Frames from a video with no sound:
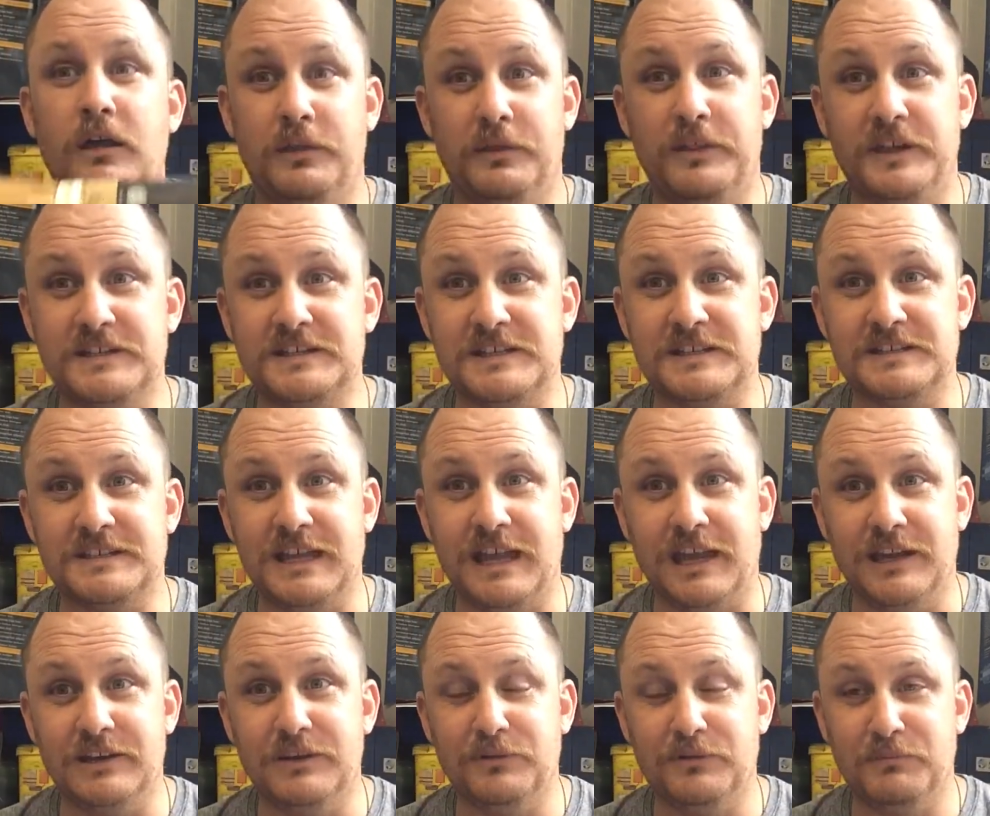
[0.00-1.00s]
this is the
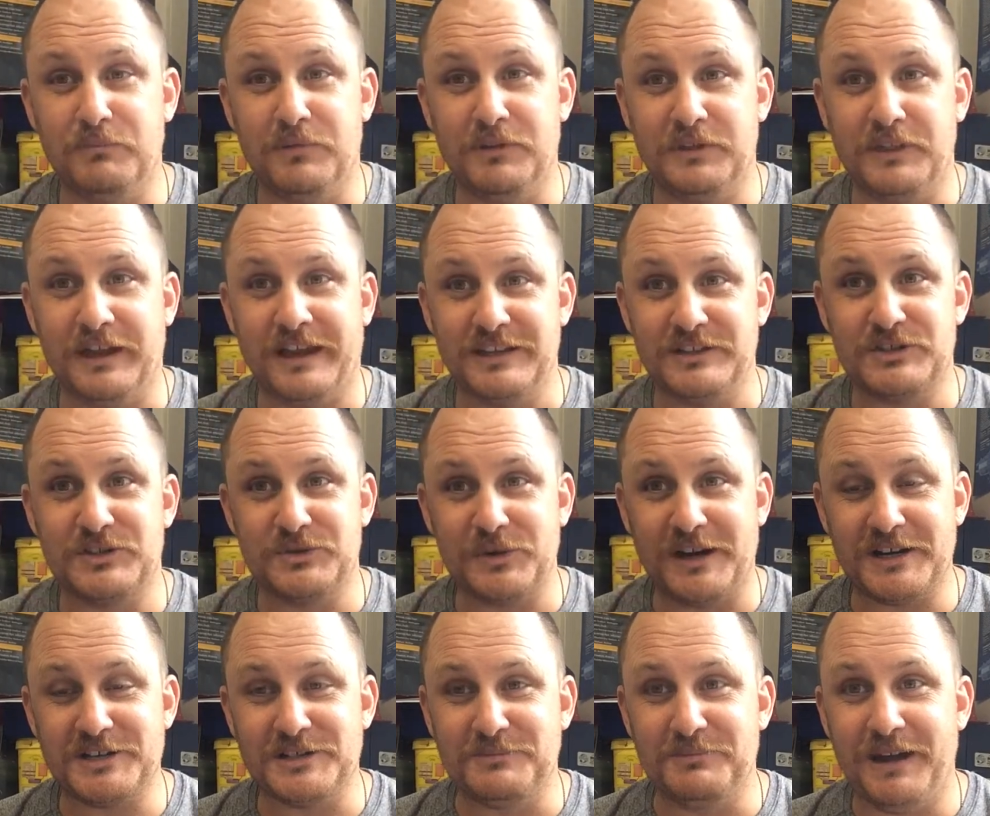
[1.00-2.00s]
end of the
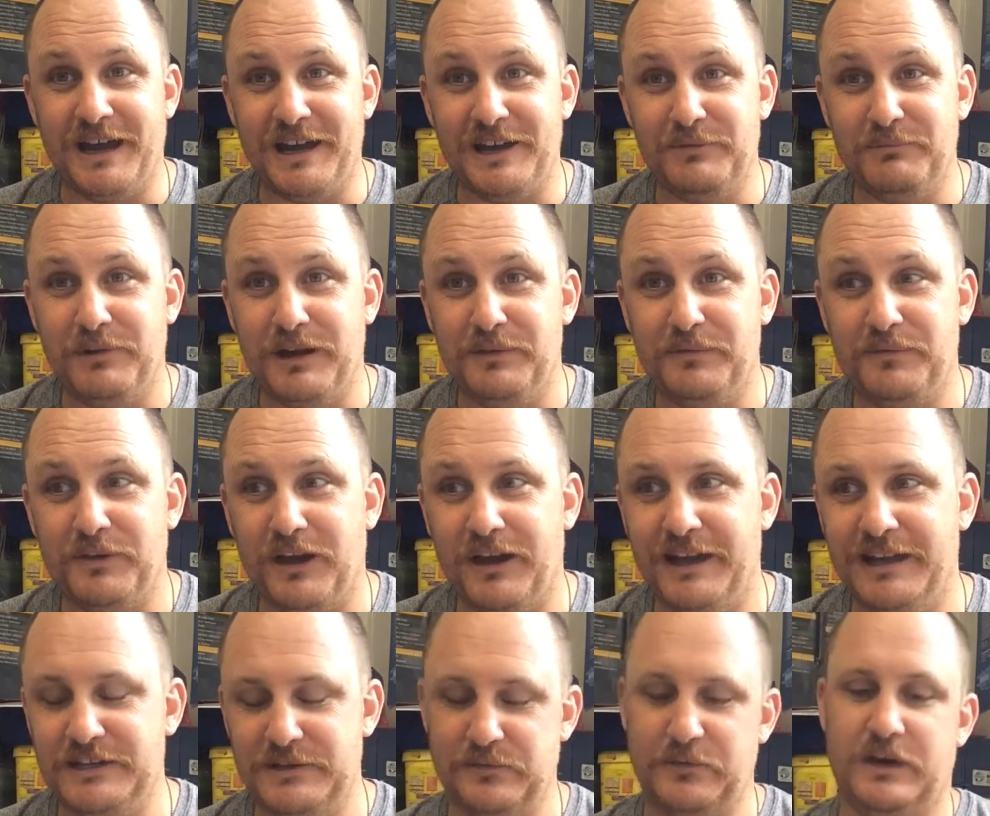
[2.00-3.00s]
construction part of my
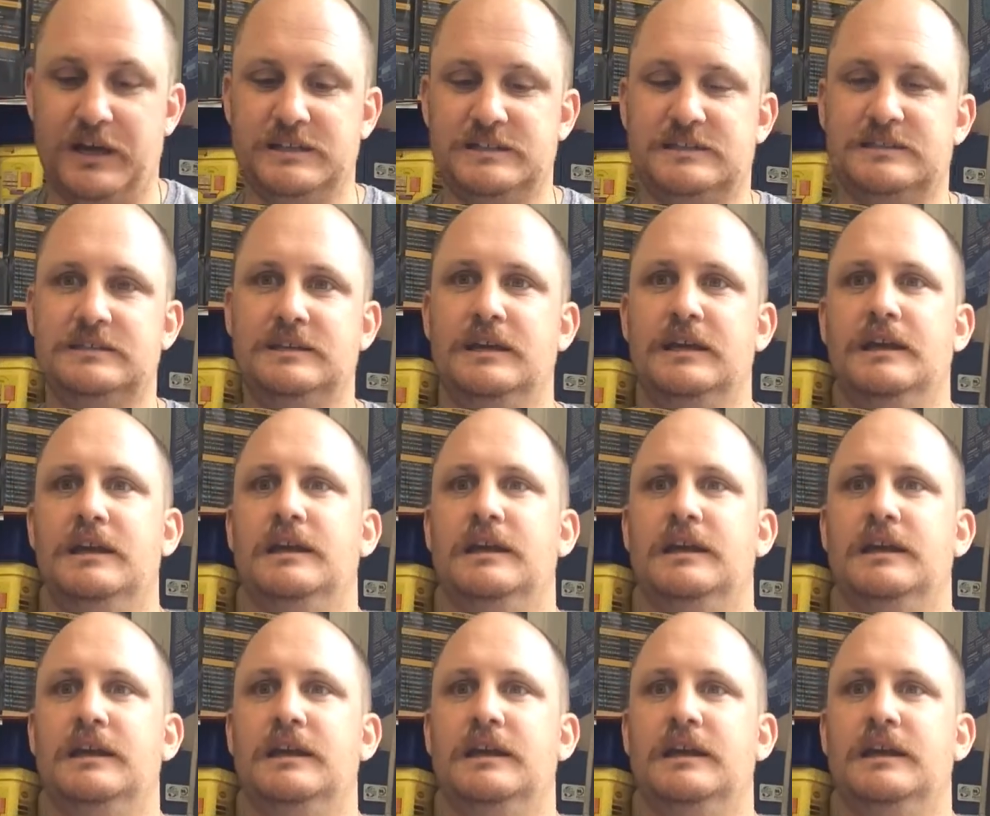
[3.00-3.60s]
flying device.